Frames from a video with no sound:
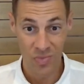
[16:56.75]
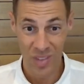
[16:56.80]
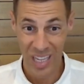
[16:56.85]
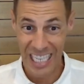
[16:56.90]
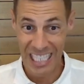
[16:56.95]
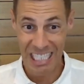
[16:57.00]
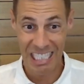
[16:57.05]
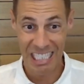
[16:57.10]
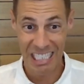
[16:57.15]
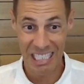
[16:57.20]

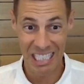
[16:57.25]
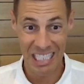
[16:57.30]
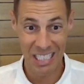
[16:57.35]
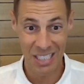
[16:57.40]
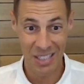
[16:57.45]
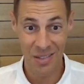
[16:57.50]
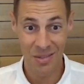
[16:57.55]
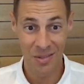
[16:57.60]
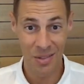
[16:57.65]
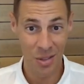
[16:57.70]
It's
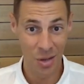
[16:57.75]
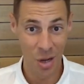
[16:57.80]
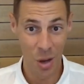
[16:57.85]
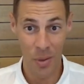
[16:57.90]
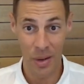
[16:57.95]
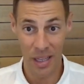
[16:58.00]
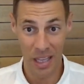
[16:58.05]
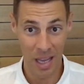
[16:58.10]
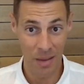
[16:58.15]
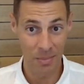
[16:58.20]
consistent. You know,
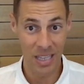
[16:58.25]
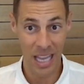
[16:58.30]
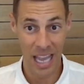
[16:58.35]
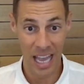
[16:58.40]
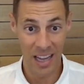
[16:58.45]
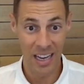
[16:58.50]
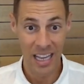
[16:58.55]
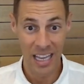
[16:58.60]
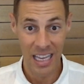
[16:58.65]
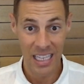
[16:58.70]
it comes
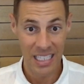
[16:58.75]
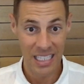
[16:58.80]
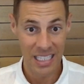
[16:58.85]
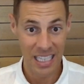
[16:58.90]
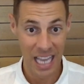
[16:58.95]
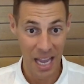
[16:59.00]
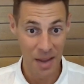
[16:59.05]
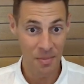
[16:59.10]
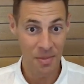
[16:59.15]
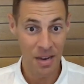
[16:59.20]
out
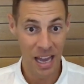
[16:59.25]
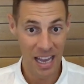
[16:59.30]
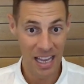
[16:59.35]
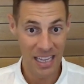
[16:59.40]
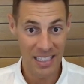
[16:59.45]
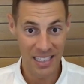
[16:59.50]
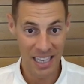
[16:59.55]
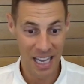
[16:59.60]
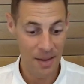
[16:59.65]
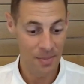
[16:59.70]
same day,
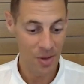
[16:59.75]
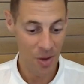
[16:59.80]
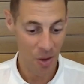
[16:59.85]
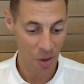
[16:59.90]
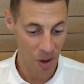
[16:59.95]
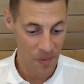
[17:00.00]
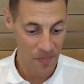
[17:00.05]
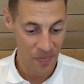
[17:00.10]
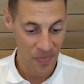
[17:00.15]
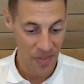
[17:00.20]
same
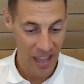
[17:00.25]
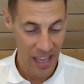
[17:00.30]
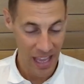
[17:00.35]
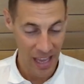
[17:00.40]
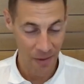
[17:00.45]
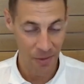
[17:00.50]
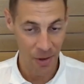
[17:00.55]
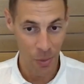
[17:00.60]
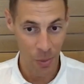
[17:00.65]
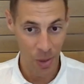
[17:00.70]
time,
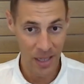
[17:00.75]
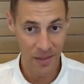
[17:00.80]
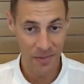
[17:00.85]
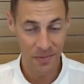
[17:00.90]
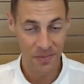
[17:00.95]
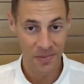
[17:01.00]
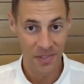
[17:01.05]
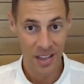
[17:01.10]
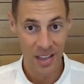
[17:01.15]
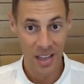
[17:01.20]
every week.
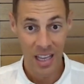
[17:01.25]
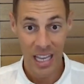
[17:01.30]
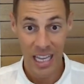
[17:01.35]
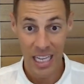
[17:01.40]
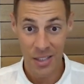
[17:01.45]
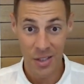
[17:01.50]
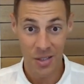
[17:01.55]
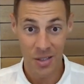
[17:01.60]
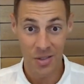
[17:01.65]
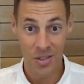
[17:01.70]

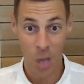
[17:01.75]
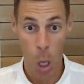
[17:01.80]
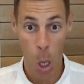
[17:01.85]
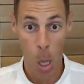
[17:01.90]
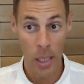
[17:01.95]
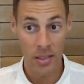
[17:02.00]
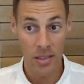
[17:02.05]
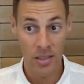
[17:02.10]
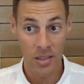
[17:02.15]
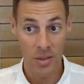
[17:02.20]
It's
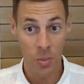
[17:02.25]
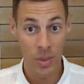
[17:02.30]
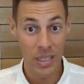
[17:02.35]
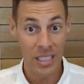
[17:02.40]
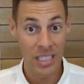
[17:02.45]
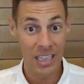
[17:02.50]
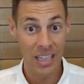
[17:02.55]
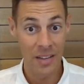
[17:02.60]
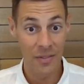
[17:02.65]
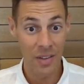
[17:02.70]
concise. We
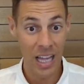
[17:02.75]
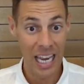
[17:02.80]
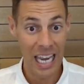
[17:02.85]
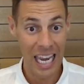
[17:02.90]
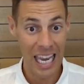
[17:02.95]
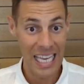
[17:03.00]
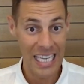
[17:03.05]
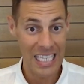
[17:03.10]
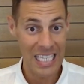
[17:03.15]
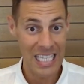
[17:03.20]
deliver
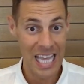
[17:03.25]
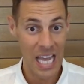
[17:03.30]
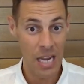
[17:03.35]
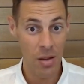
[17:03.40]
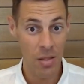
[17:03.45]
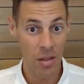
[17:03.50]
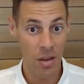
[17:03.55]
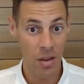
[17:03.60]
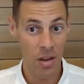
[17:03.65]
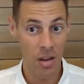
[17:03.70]
less
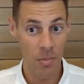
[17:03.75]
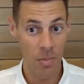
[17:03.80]
than 30